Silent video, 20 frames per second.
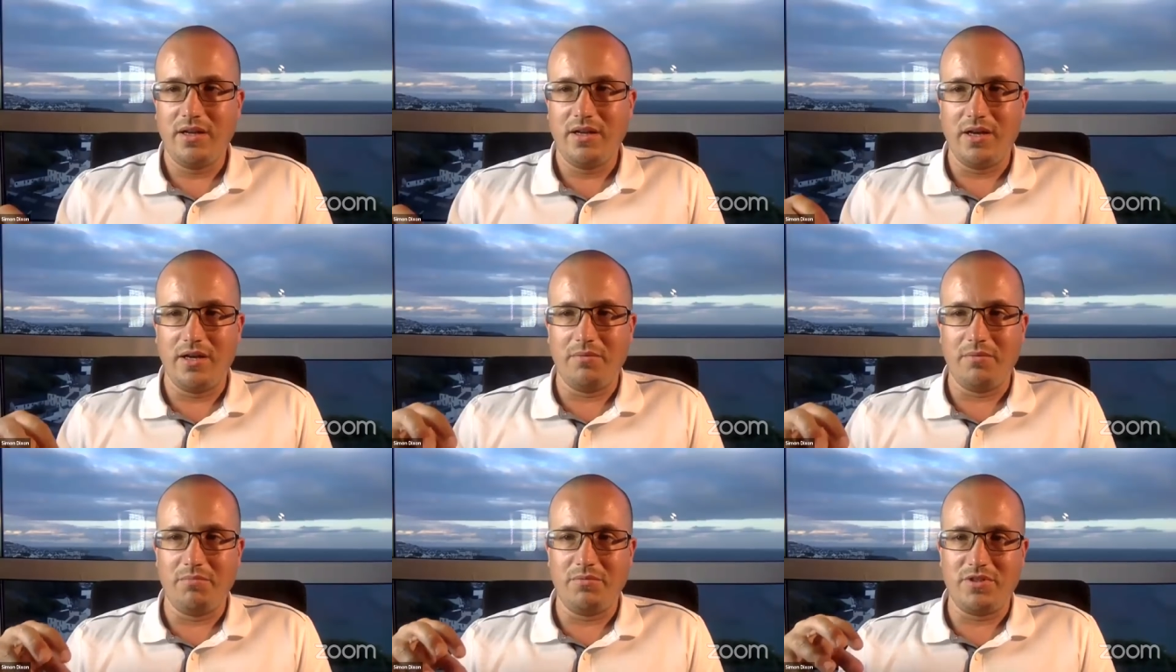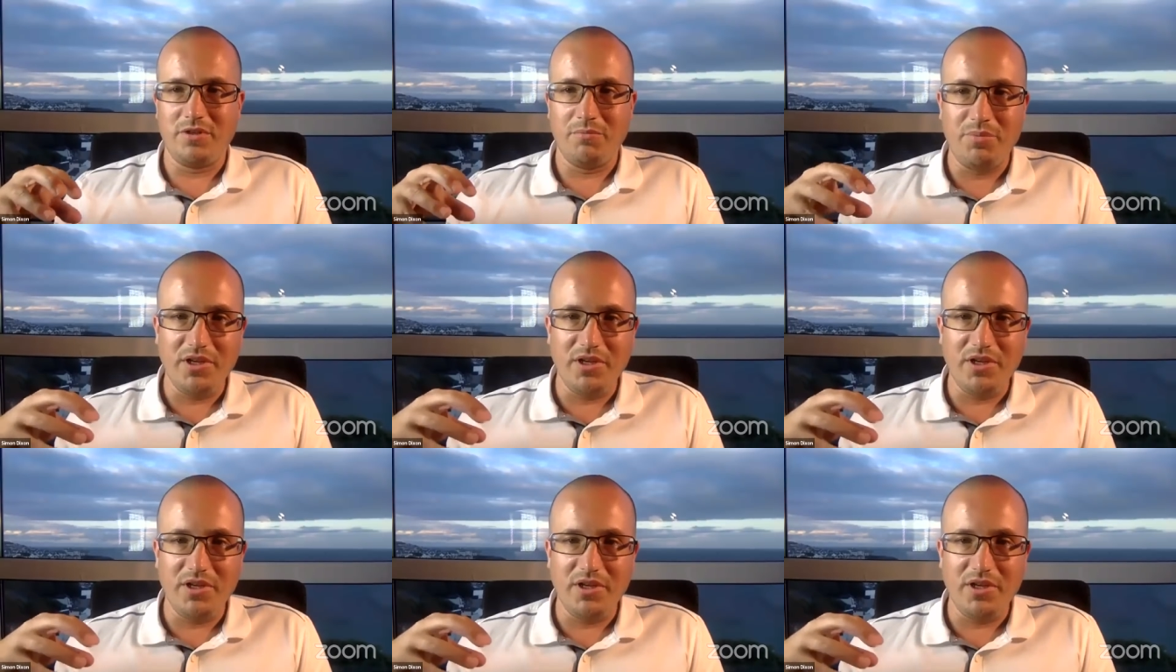to
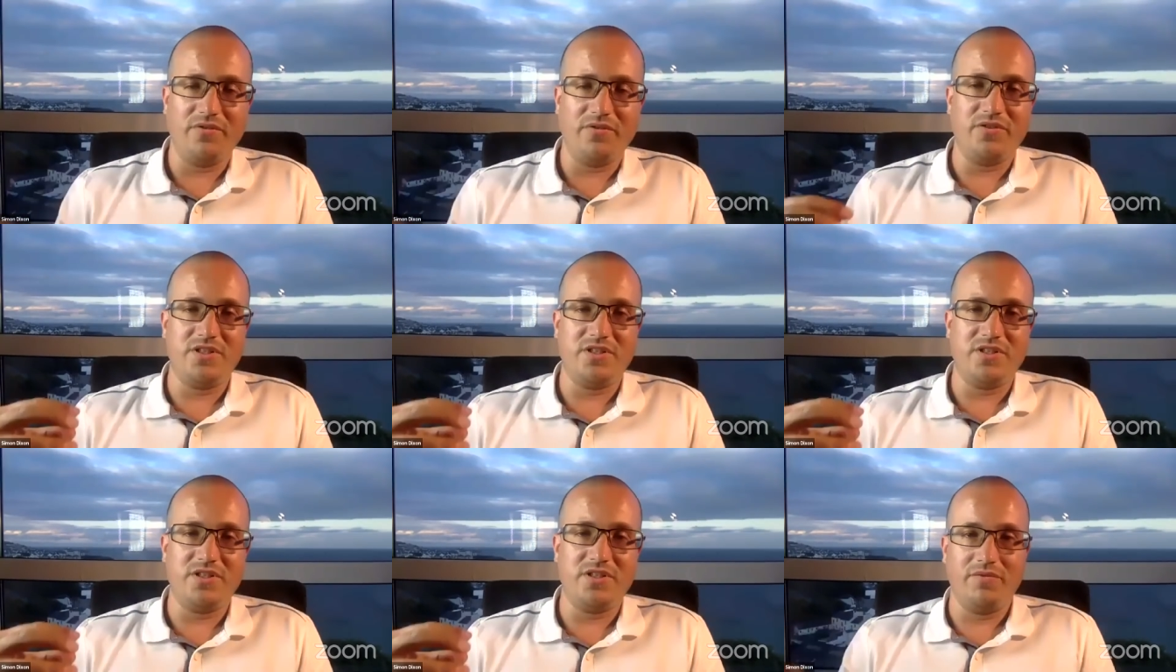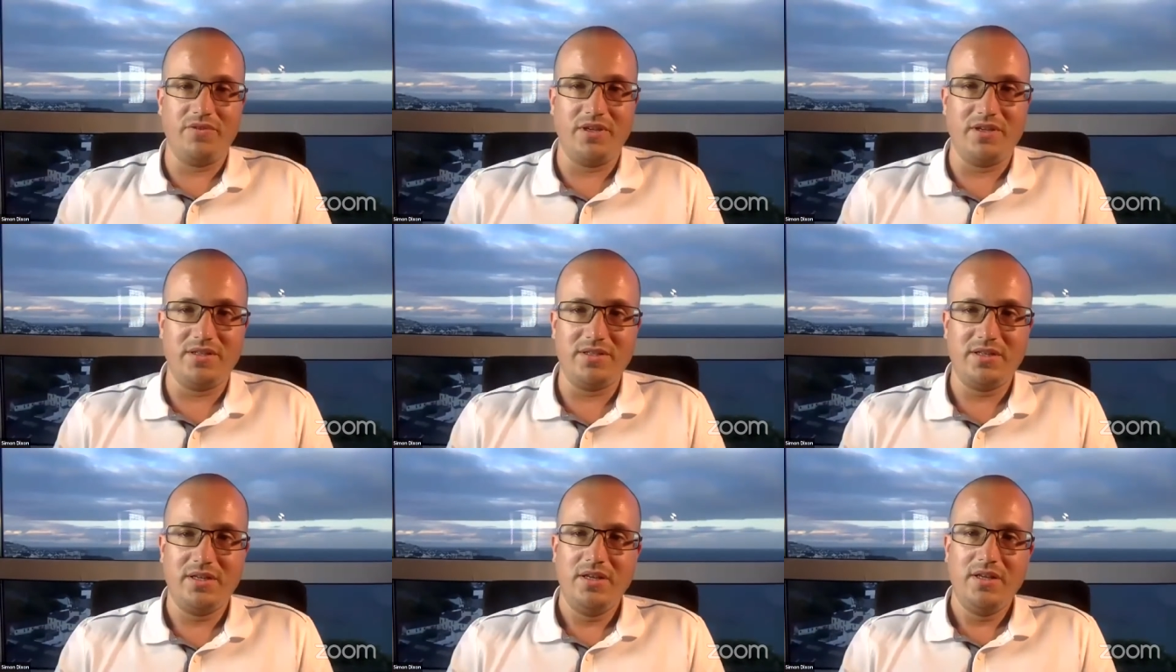be of
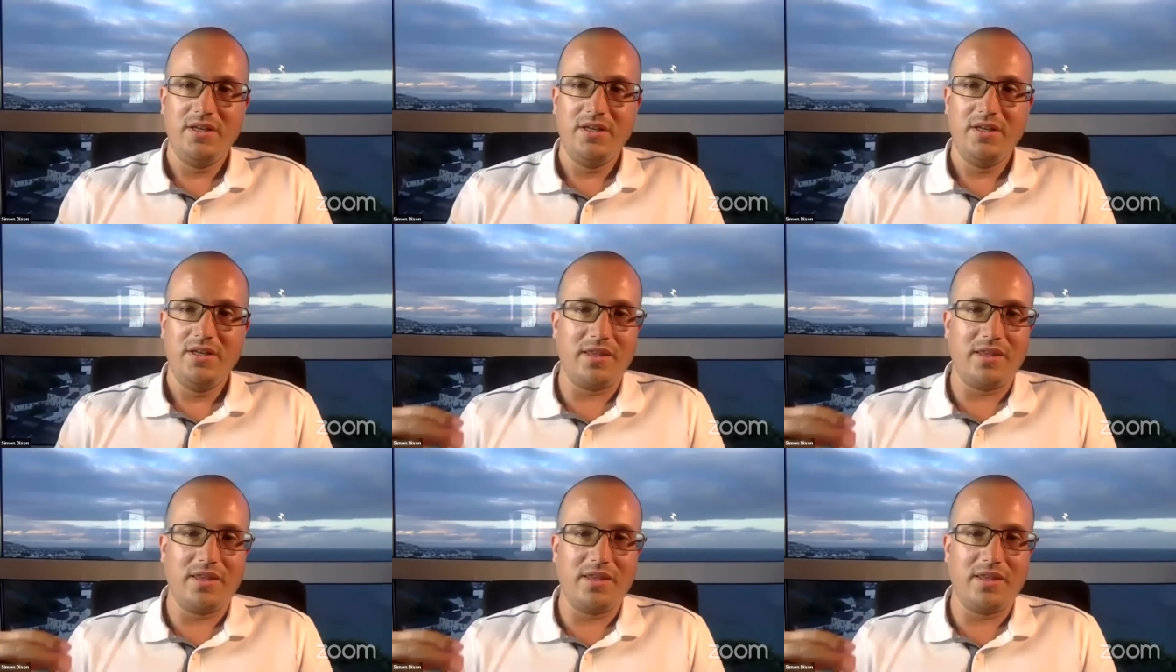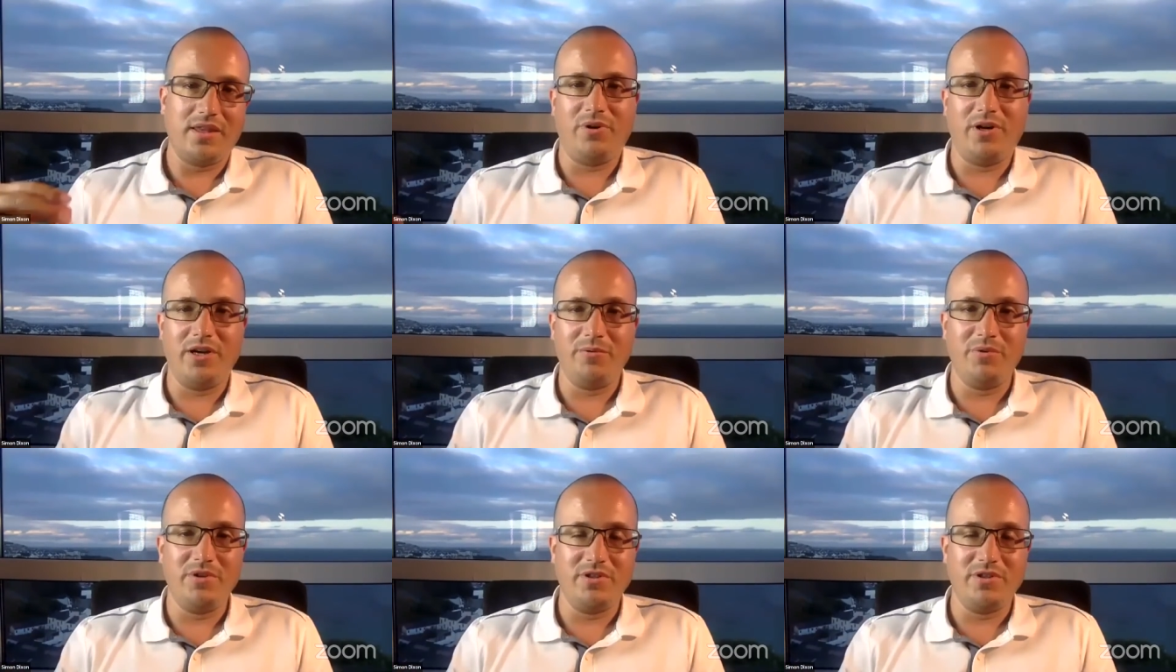service. And that's
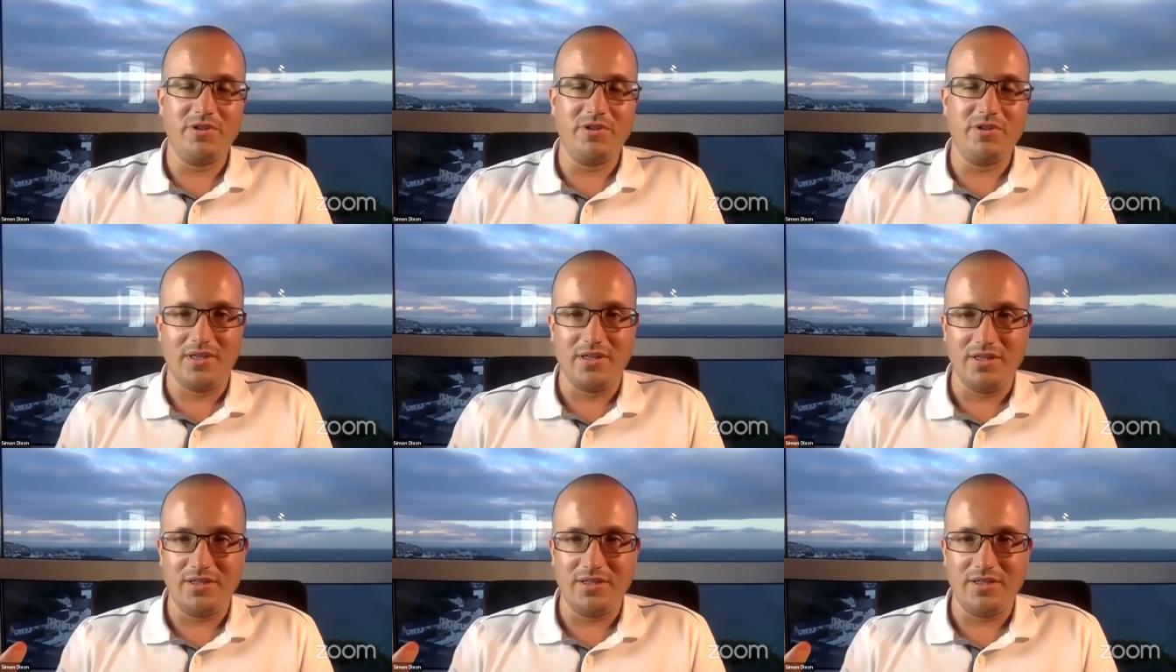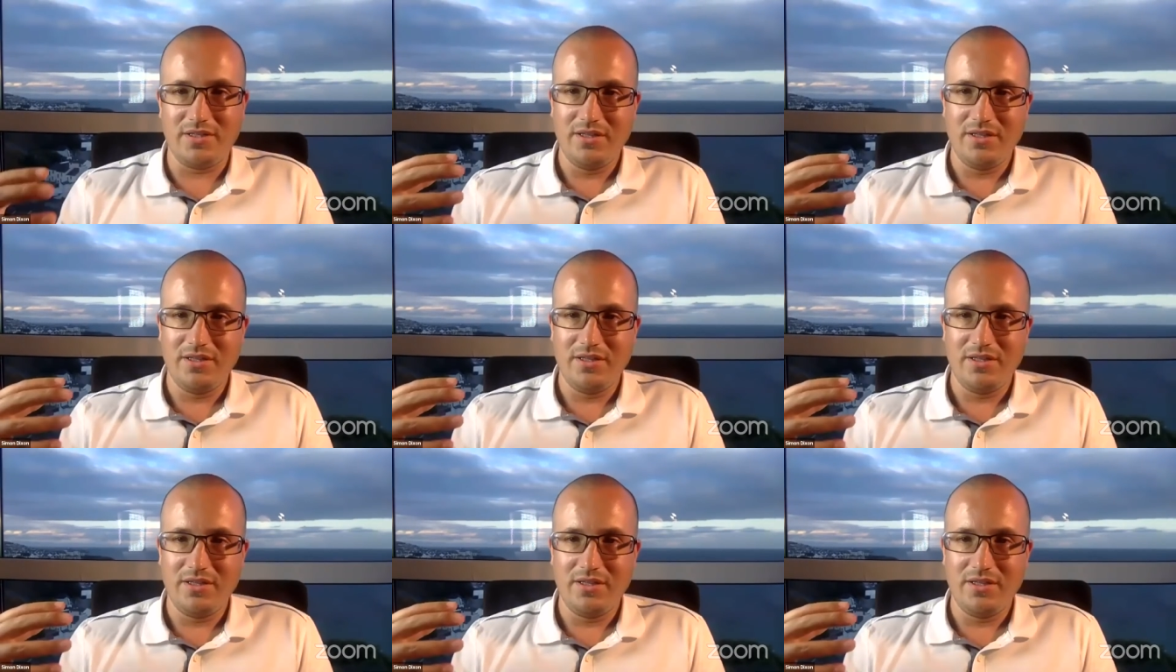why we're doing these,
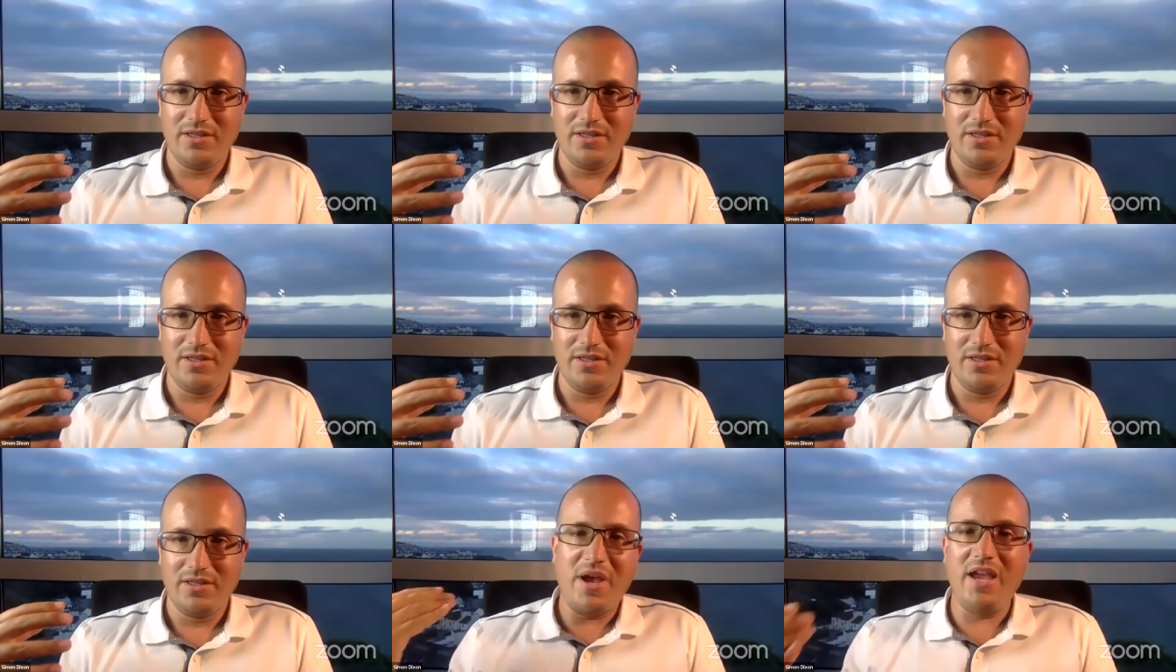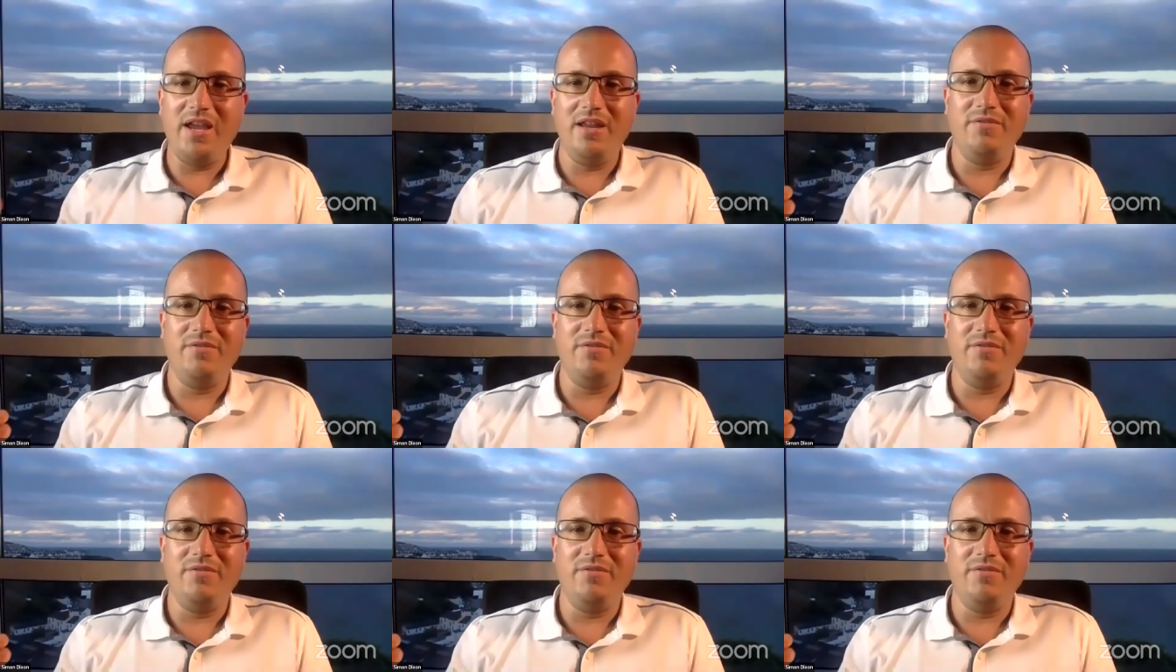you know,
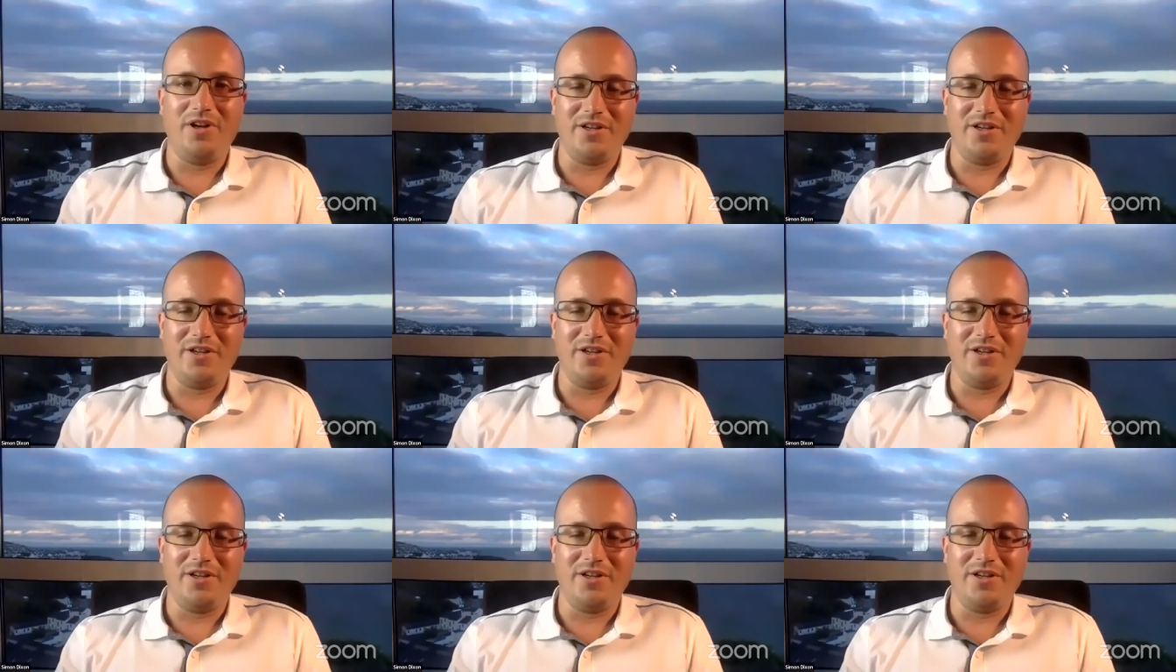painful